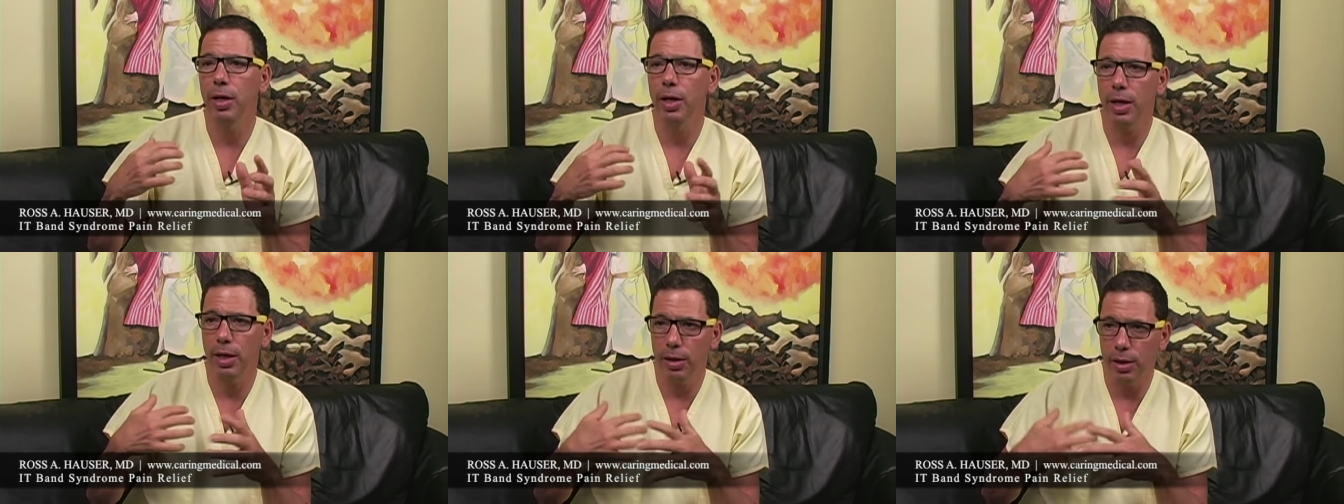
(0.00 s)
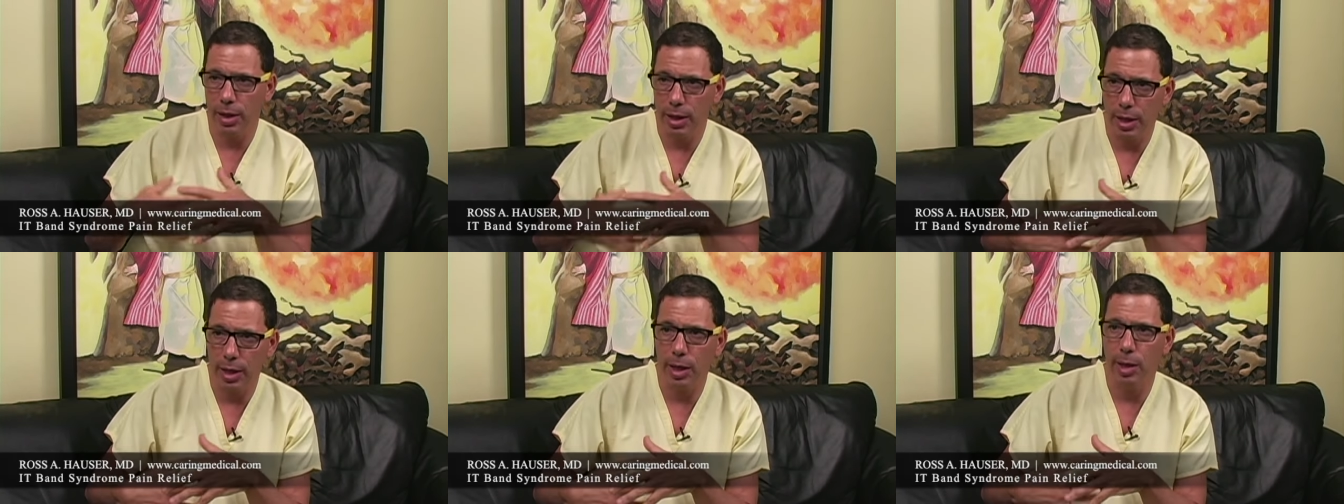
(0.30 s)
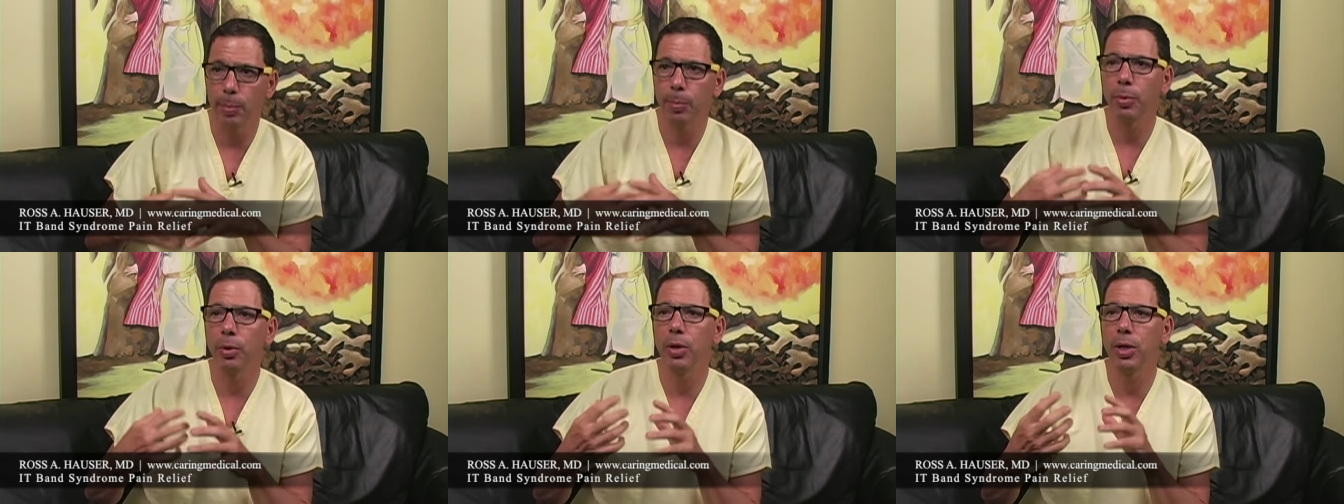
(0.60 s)
in the
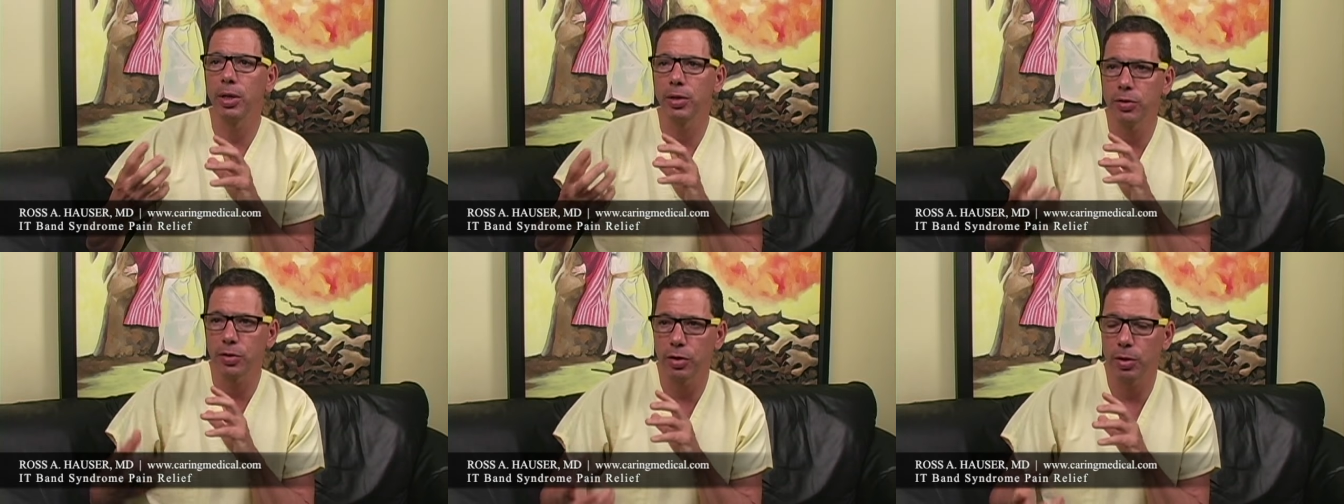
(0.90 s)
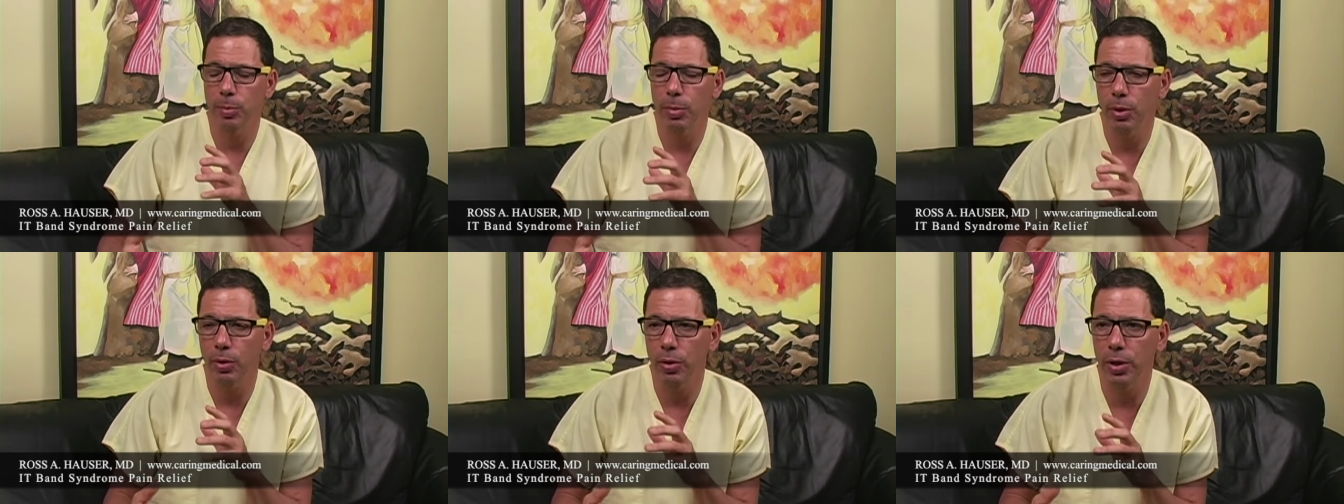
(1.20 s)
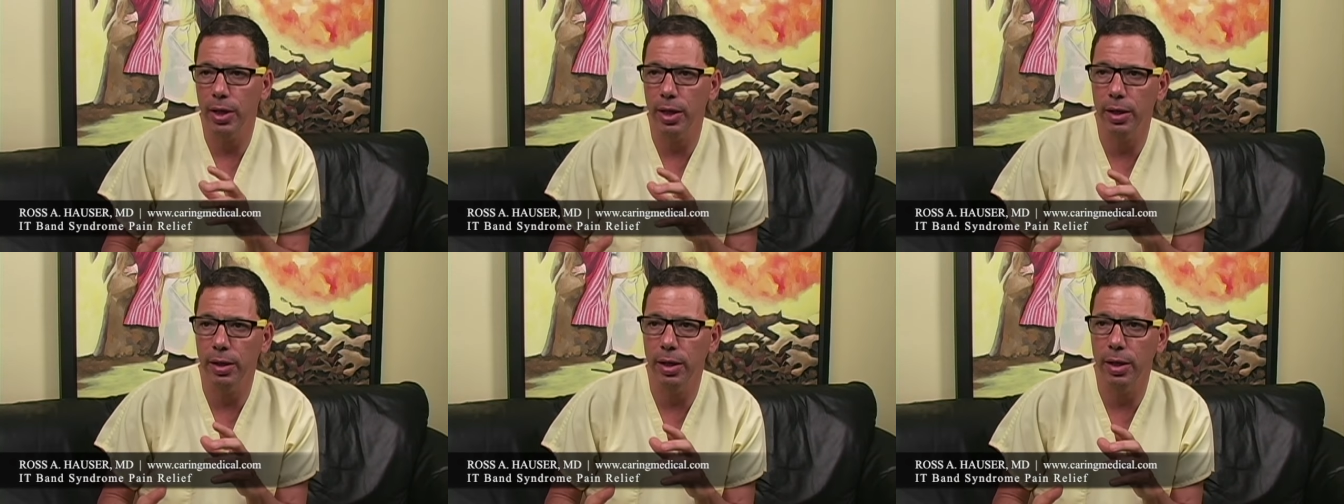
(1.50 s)
hip or
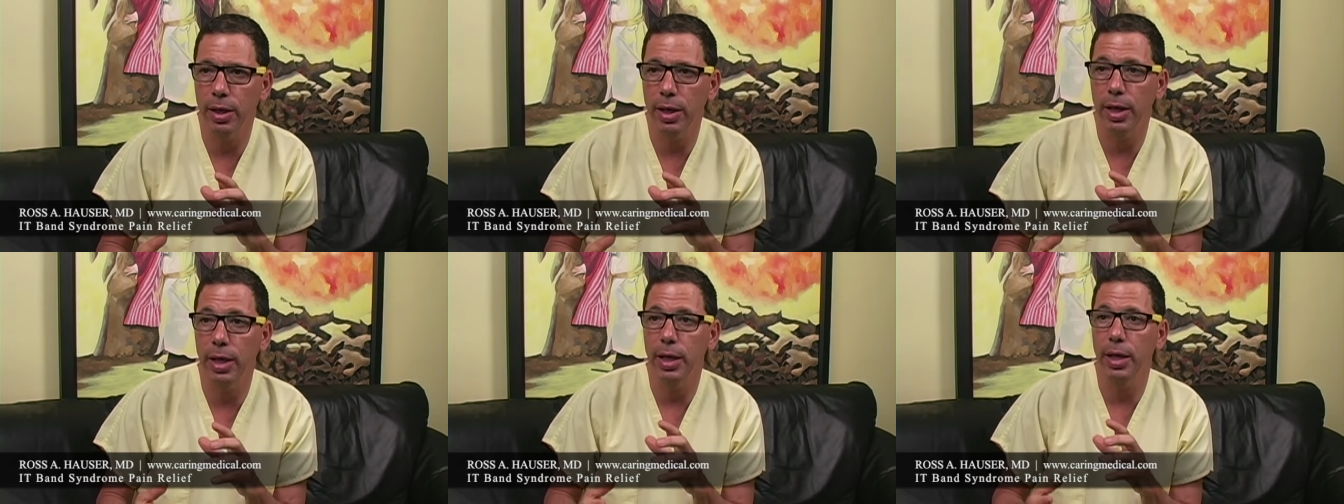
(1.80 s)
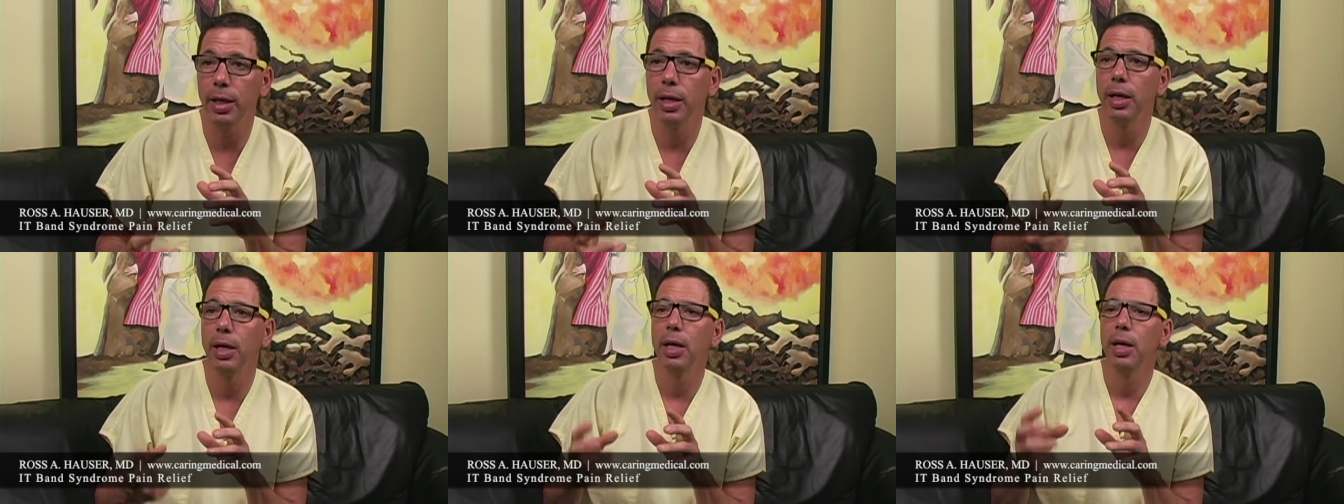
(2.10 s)
instability in the knee.